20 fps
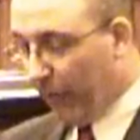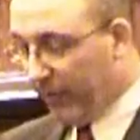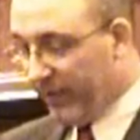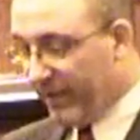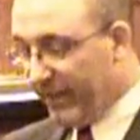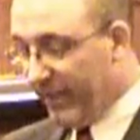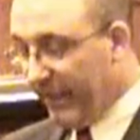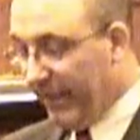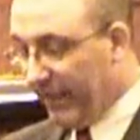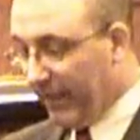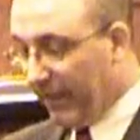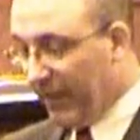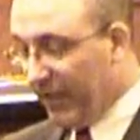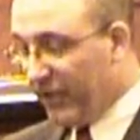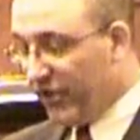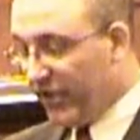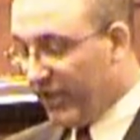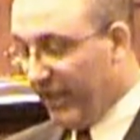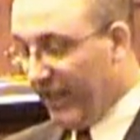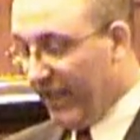I will seek
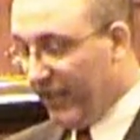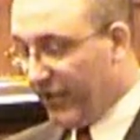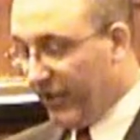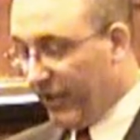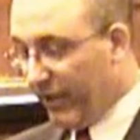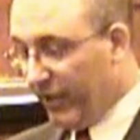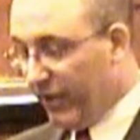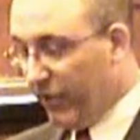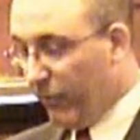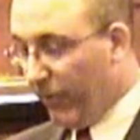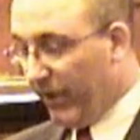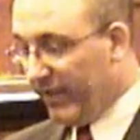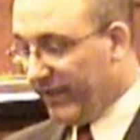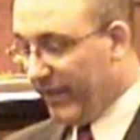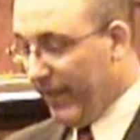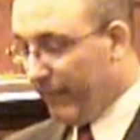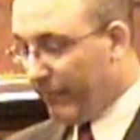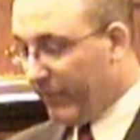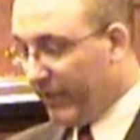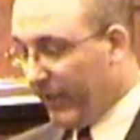legislation to
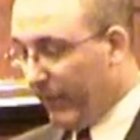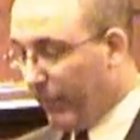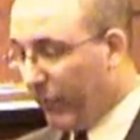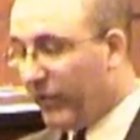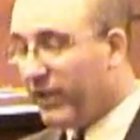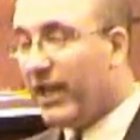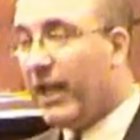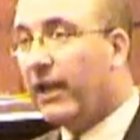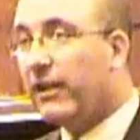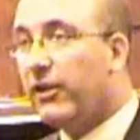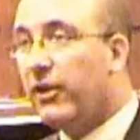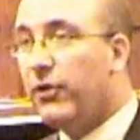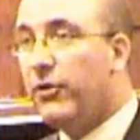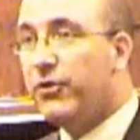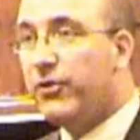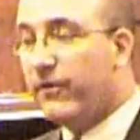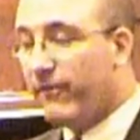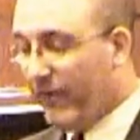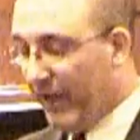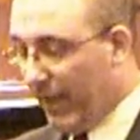exempt and protect
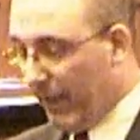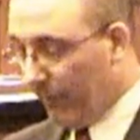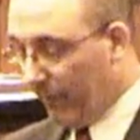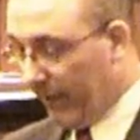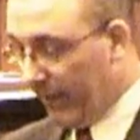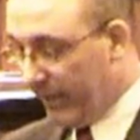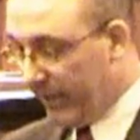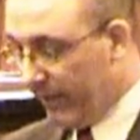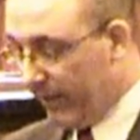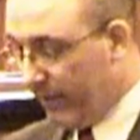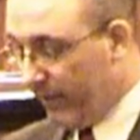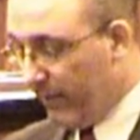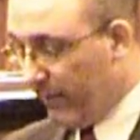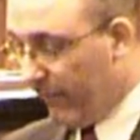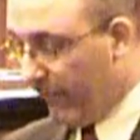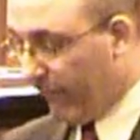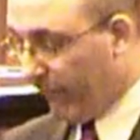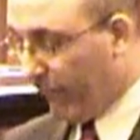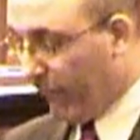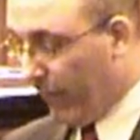Hoosier families
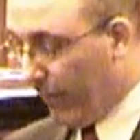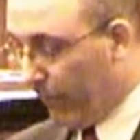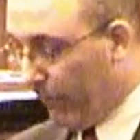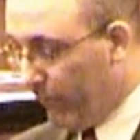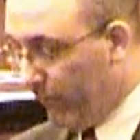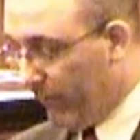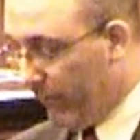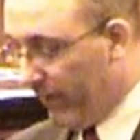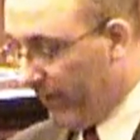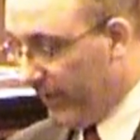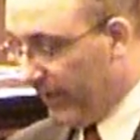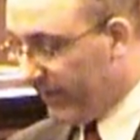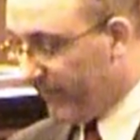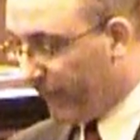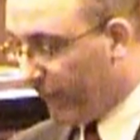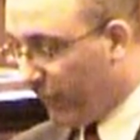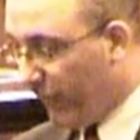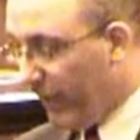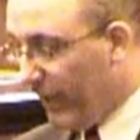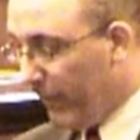from
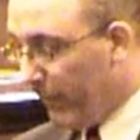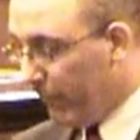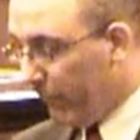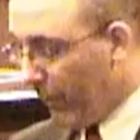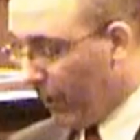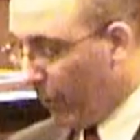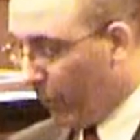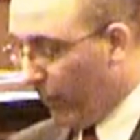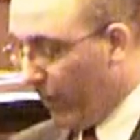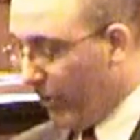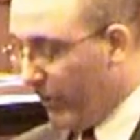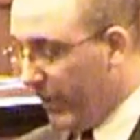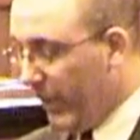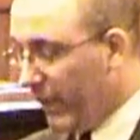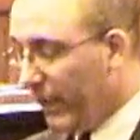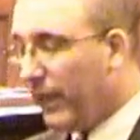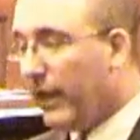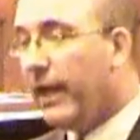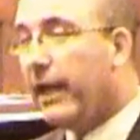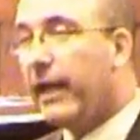this
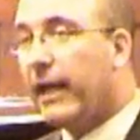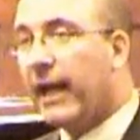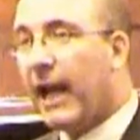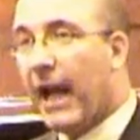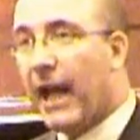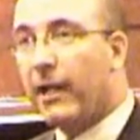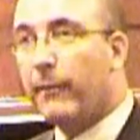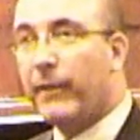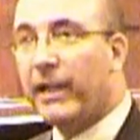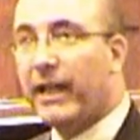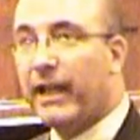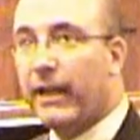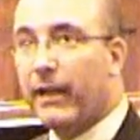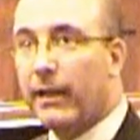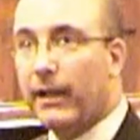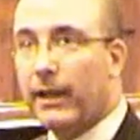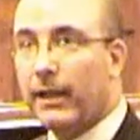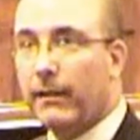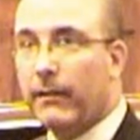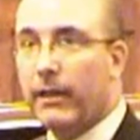freedom-eroding and
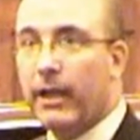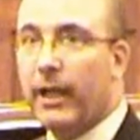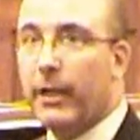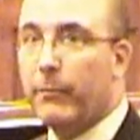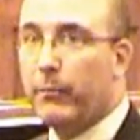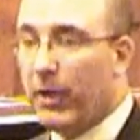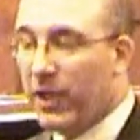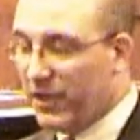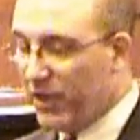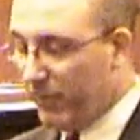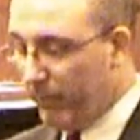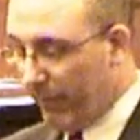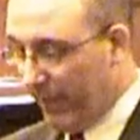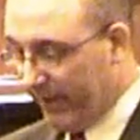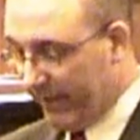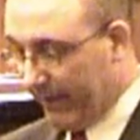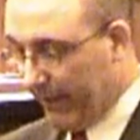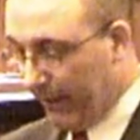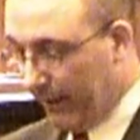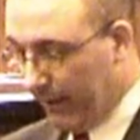economy-killing and
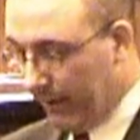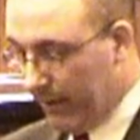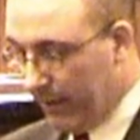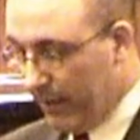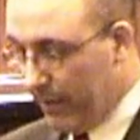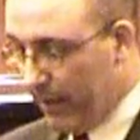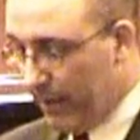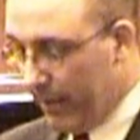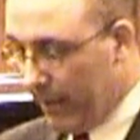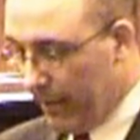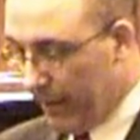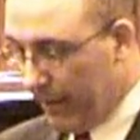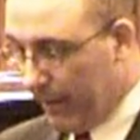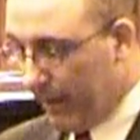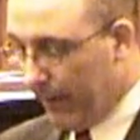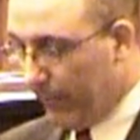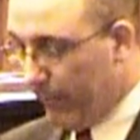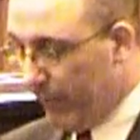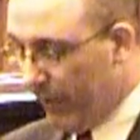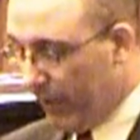budget-busting
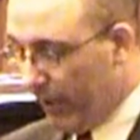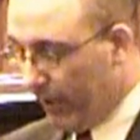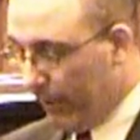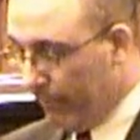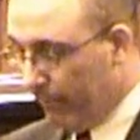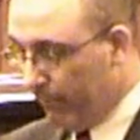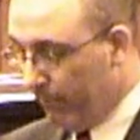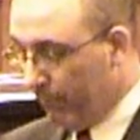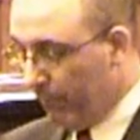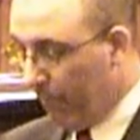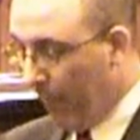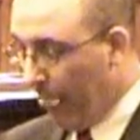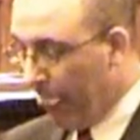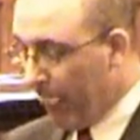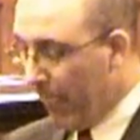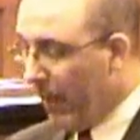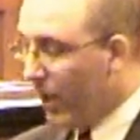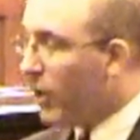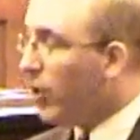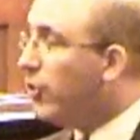uh, bill.
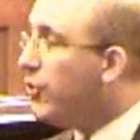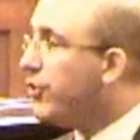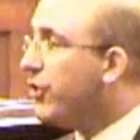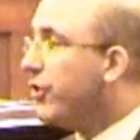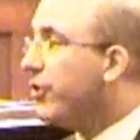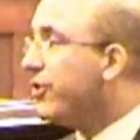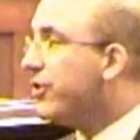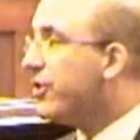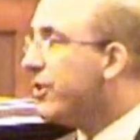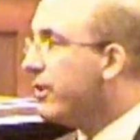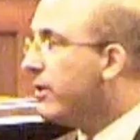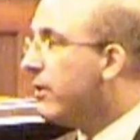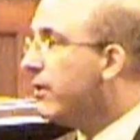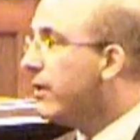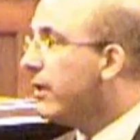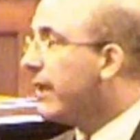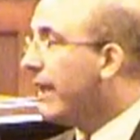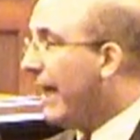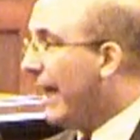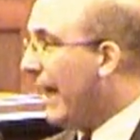Hoosiers
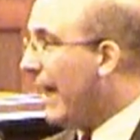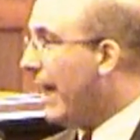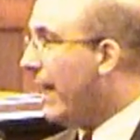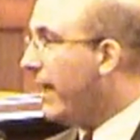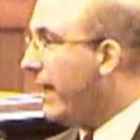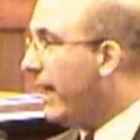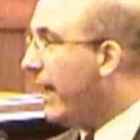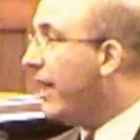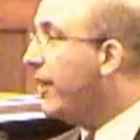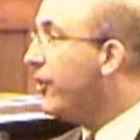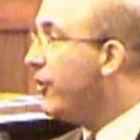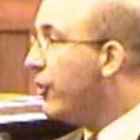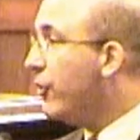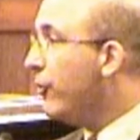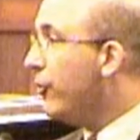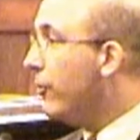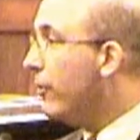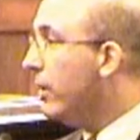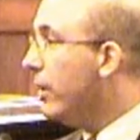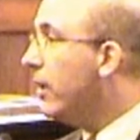can and
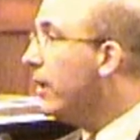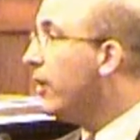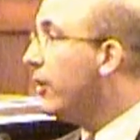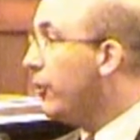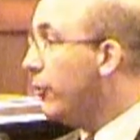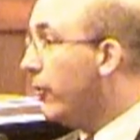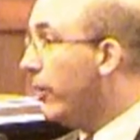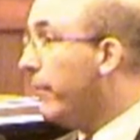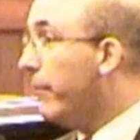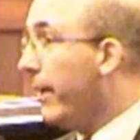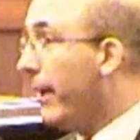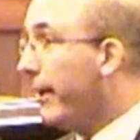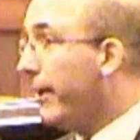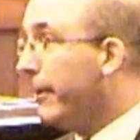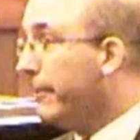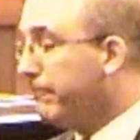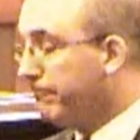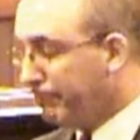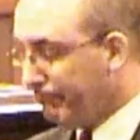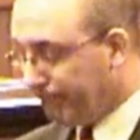do
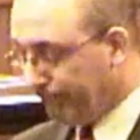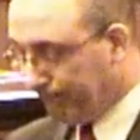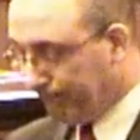better.